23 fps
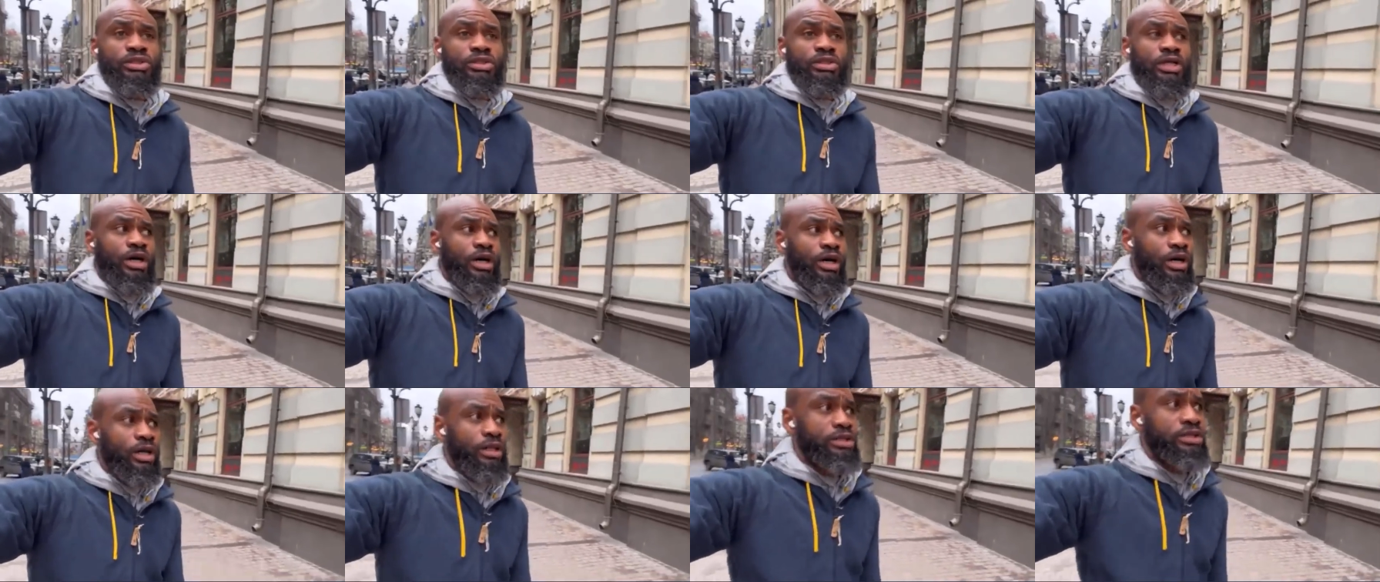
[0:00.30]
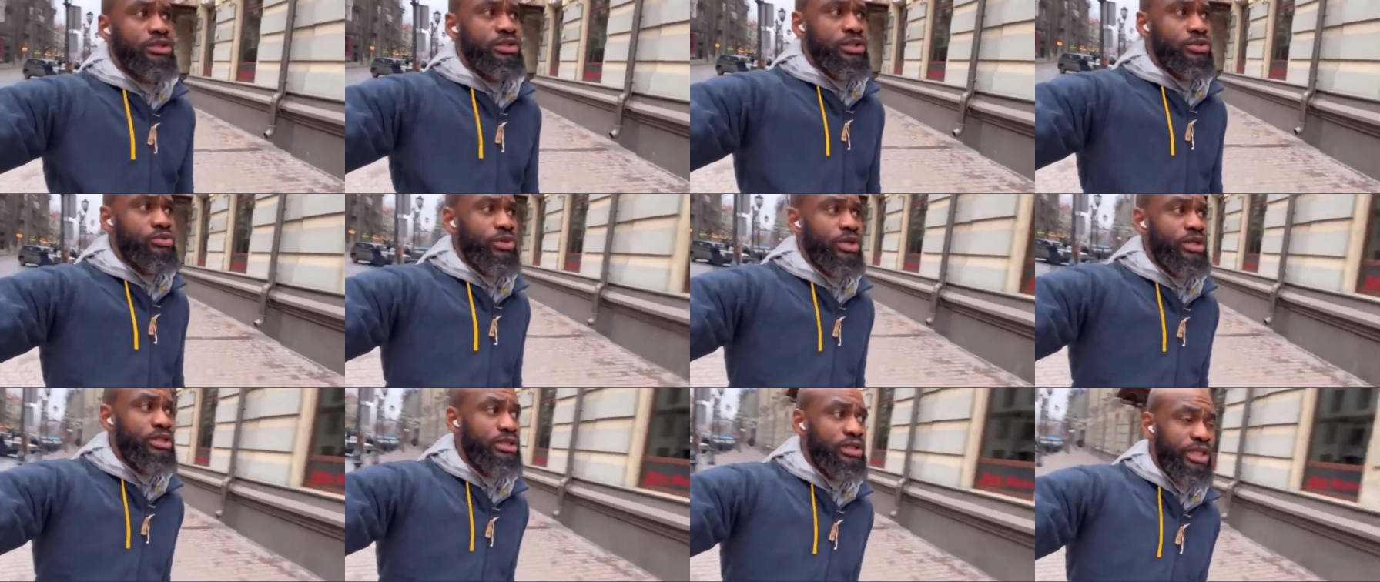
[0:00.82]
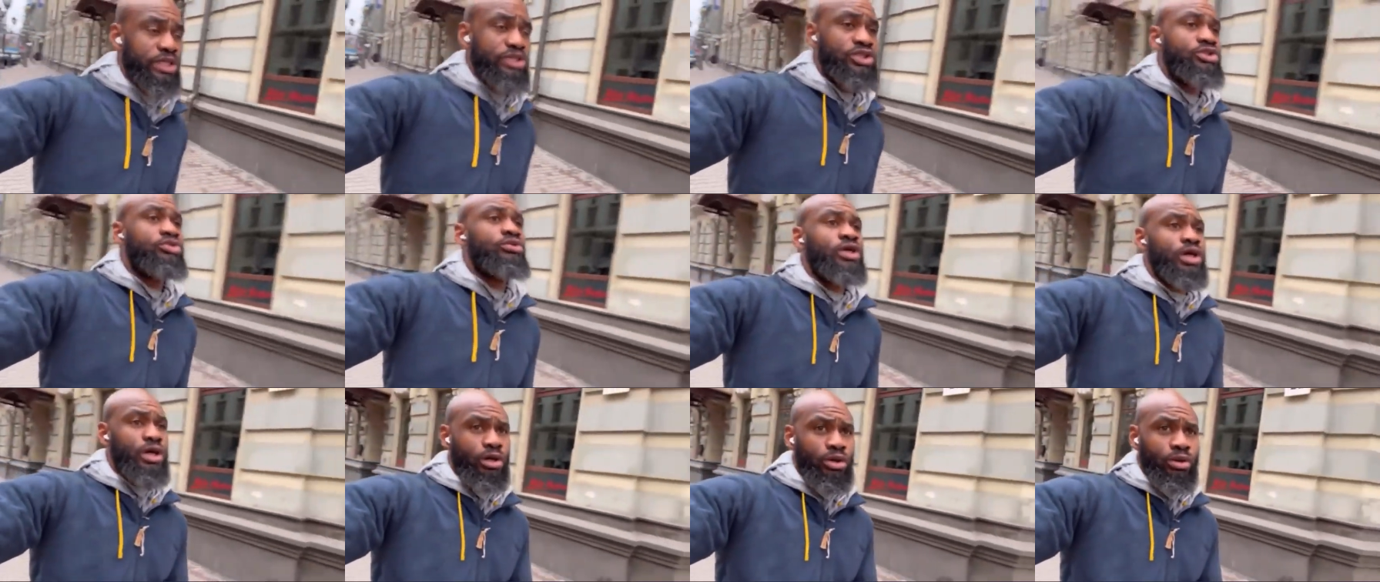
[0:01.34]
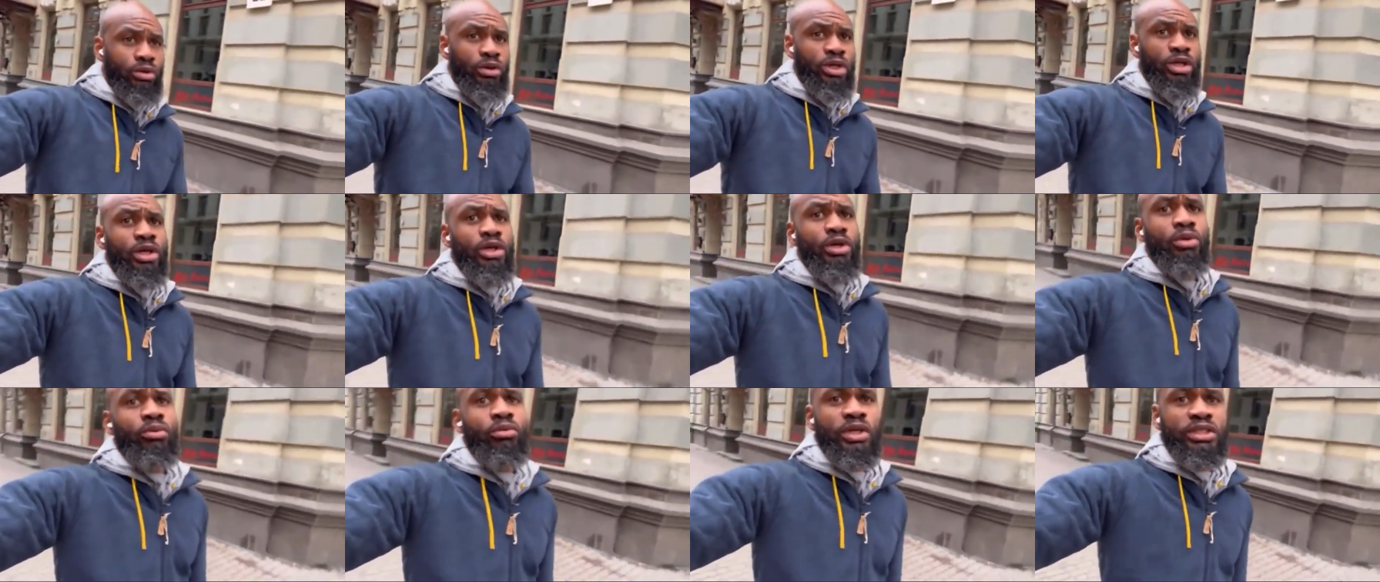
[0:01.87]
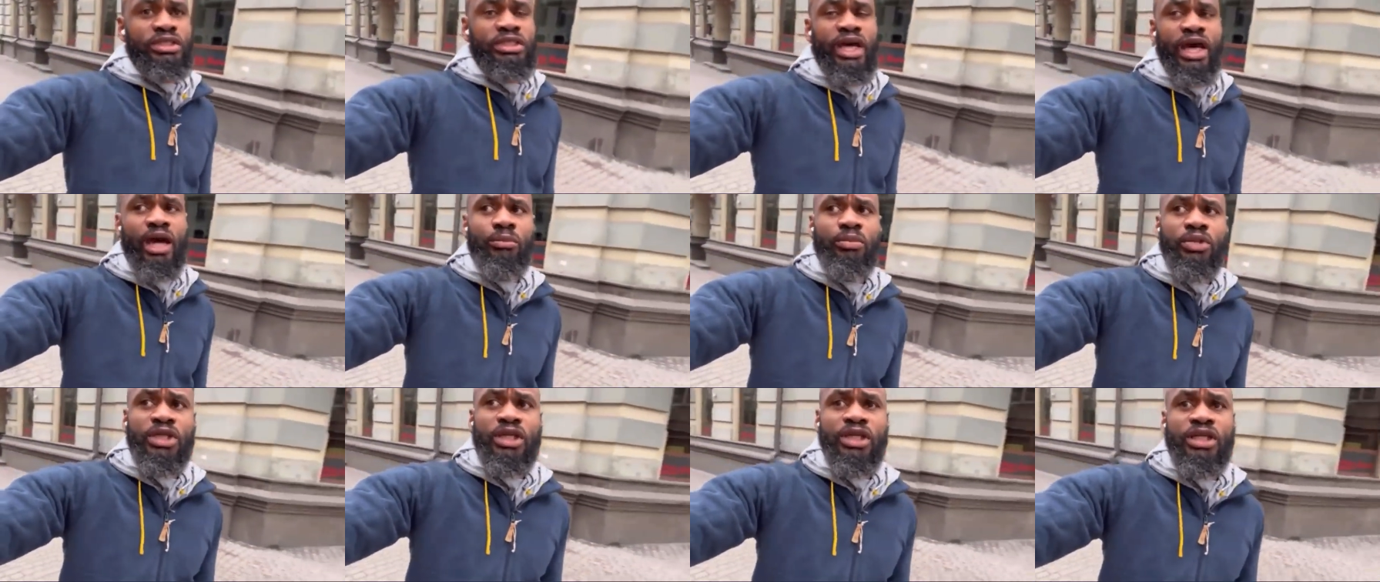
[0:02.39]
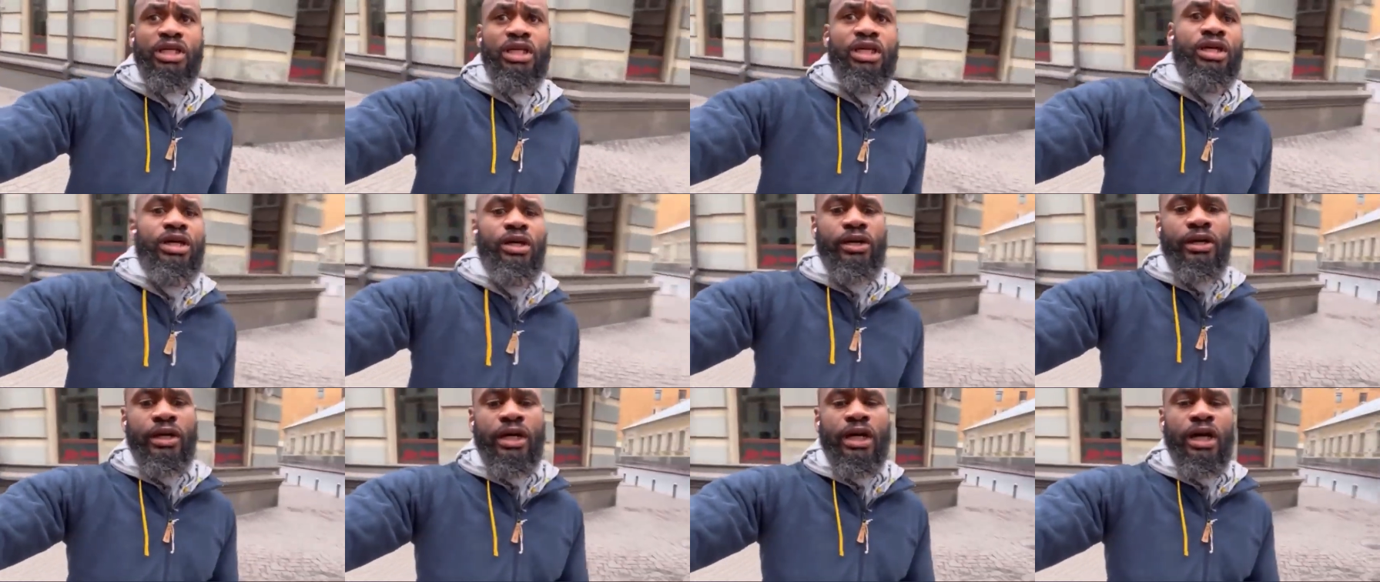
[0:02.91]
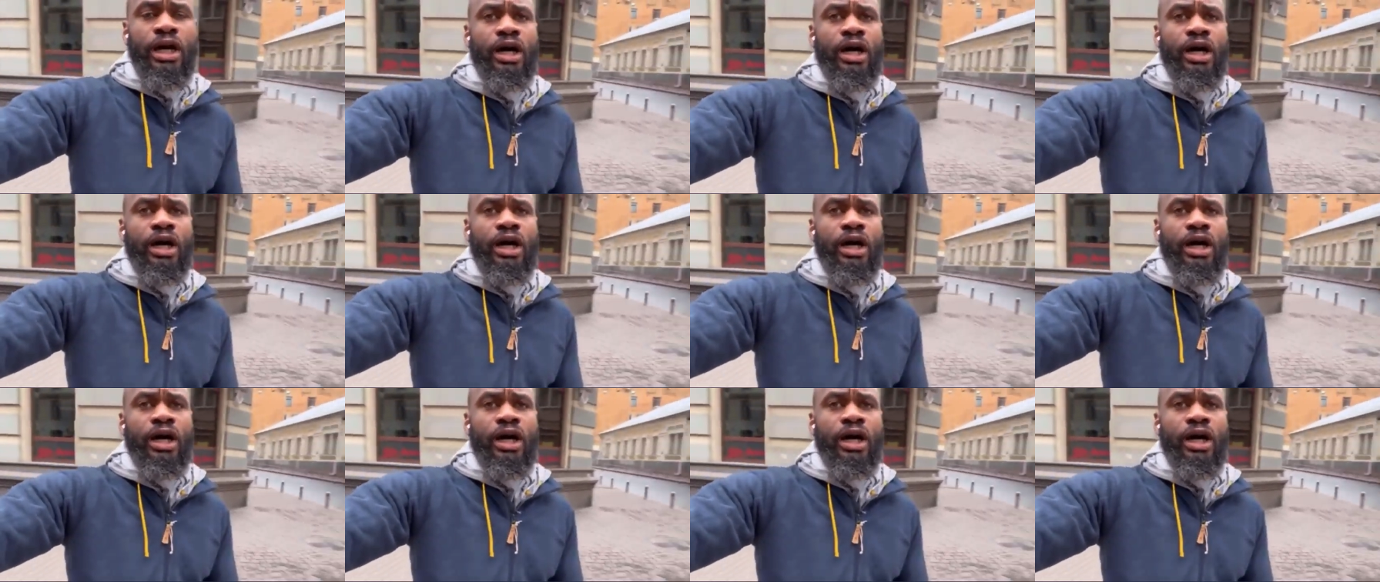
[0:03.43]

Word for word: Starr. Just wanted to let you know what's happening here.